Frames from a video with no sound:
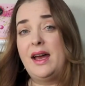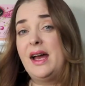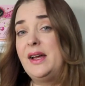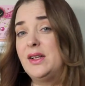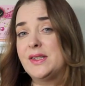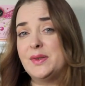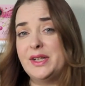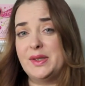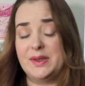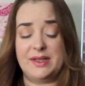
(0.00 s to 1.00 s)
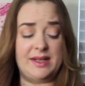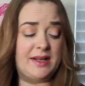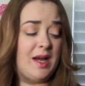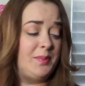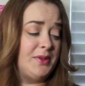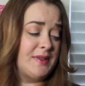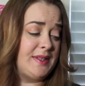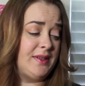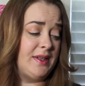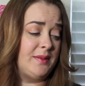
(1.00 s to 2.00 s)
I also included a couple
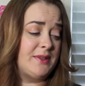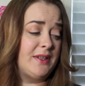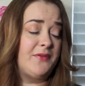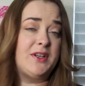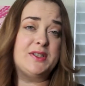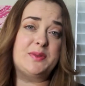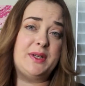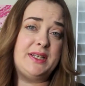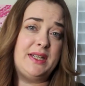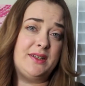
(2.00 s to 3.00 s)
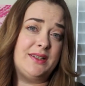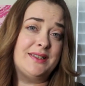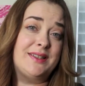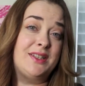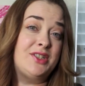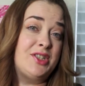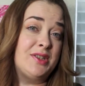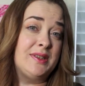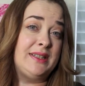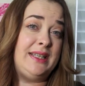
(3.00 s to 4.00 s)
serums. The first one here is the
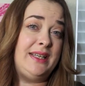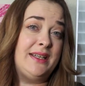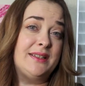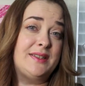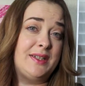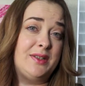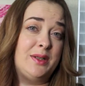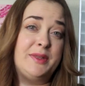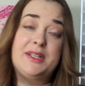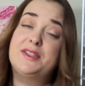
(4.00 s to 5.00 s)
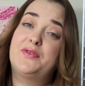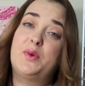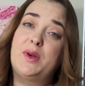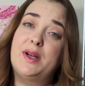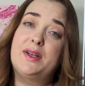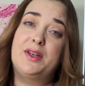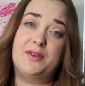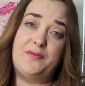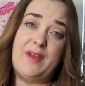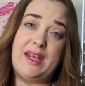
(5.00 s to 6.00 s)
Jolique serum. It is for
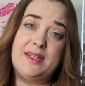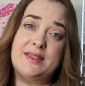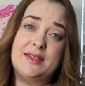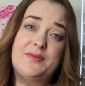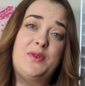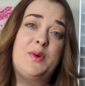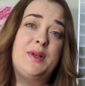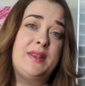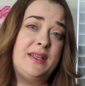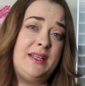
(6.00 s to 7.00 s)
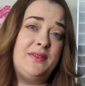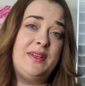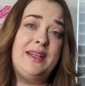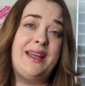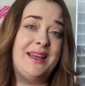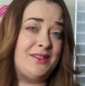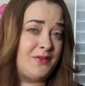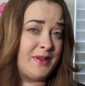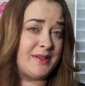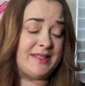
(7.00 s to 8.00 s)
your face, for the evening, and
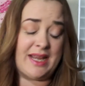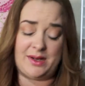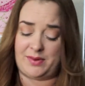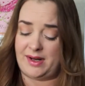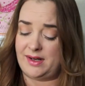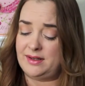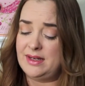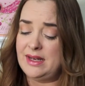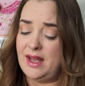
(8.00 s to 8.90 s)
for day wear.